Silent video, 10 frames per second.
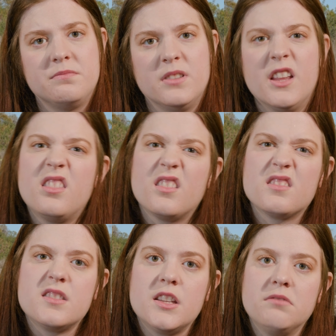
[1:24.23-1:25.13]

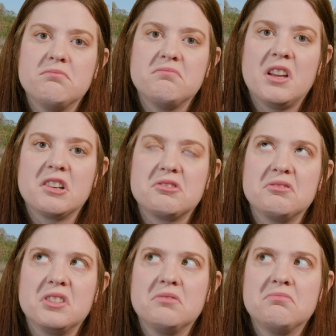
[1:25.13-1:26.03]
bloodthirsty,
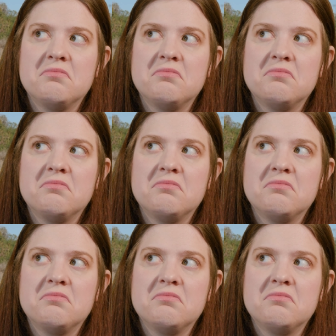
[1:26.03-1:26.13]
actually.